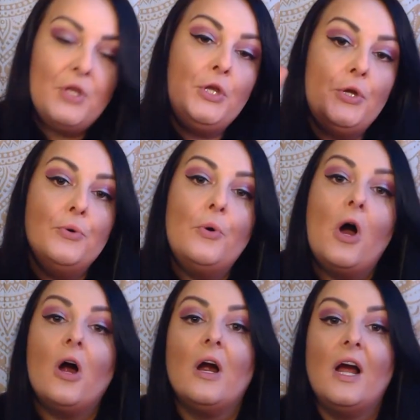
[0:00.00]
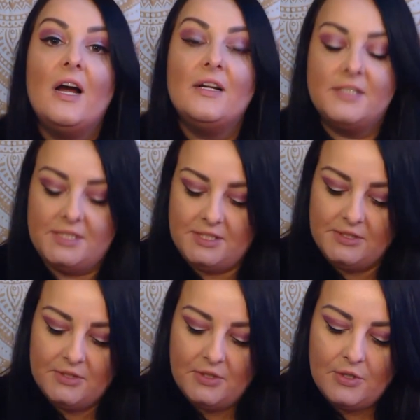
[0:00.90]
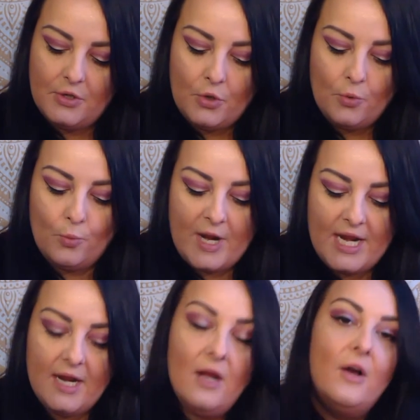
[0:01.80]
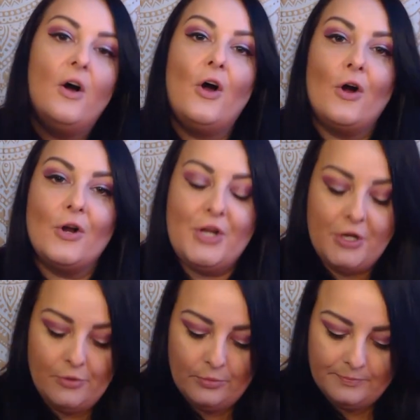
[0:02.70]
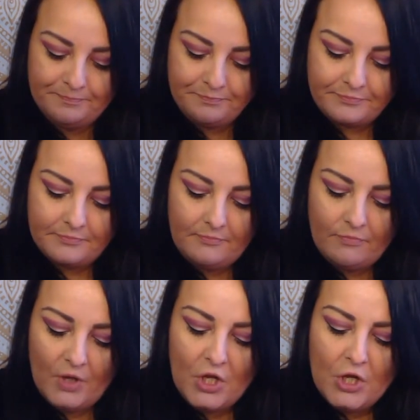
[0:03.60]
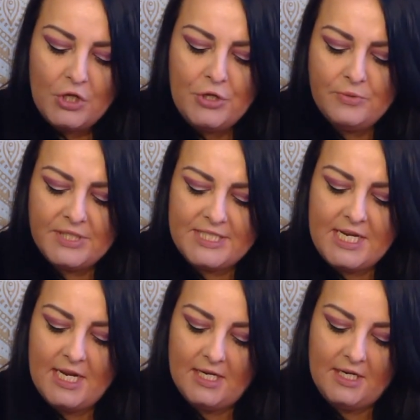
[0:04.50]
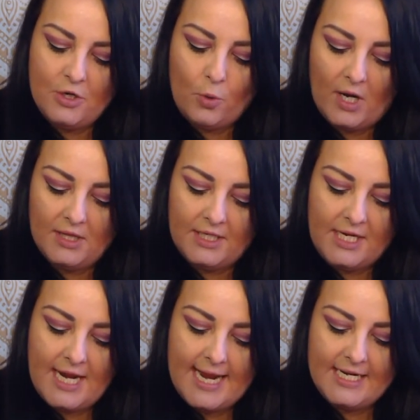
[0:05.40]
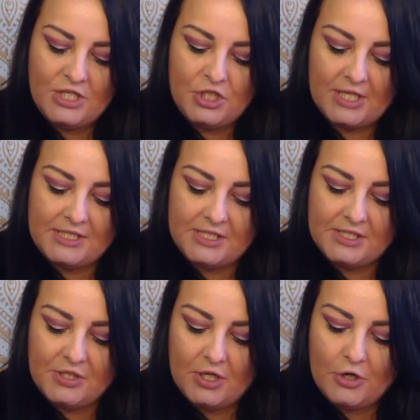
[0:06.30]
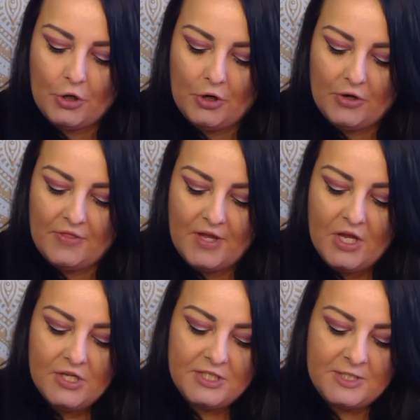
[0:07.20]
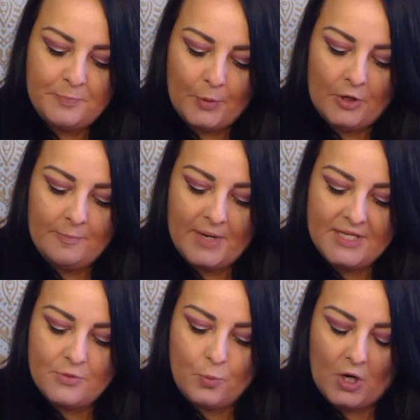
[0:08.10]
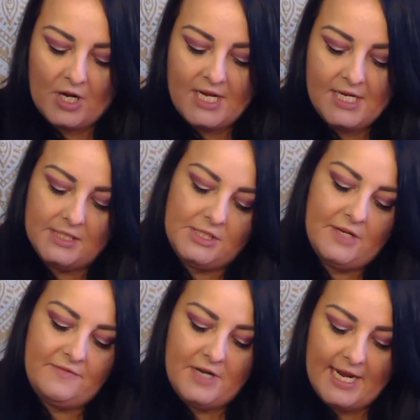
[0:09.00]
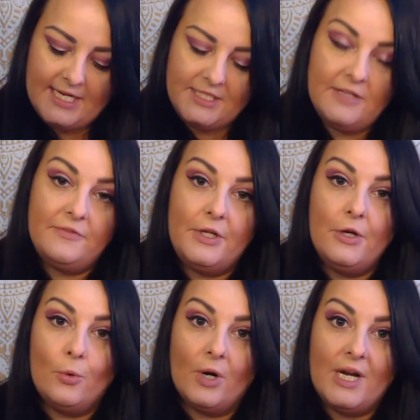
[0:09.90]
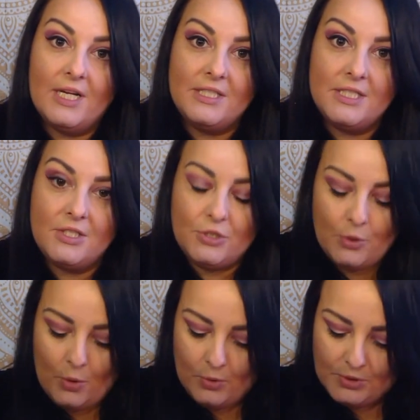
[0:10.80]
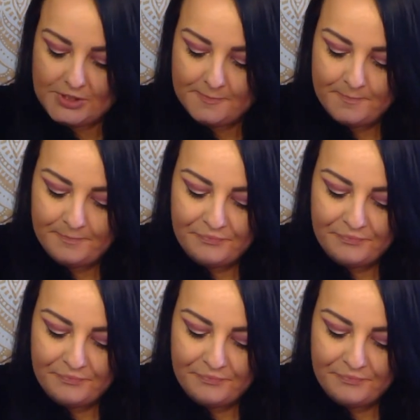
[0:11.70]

You are us. We are you. You see inequality and injustice on earth spurred by the workings of negatively oriented souls.